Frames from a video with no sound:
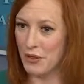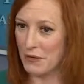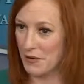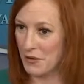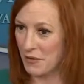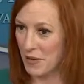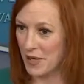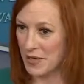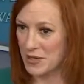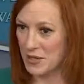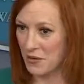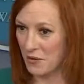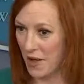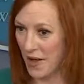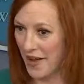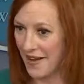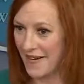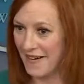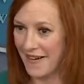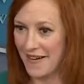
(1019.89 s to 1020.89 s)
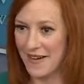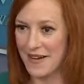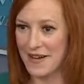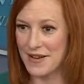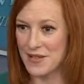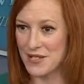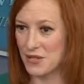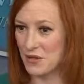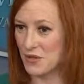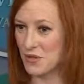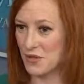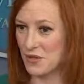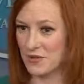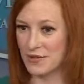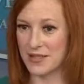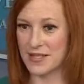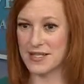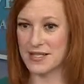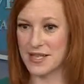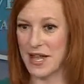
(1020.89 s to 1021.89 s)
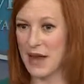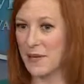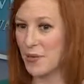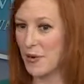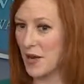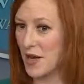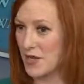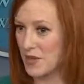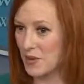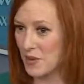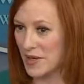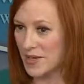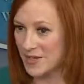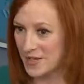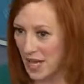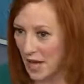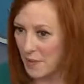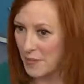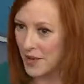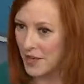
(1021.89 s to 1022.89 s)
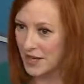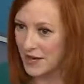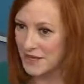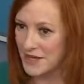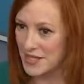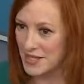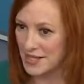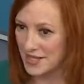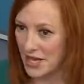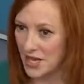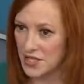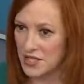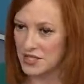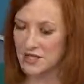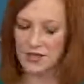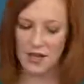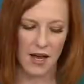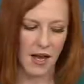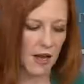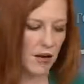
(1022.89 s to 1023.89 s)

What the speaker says: 3 weeks away, so certainly cyber has been a topic of discussion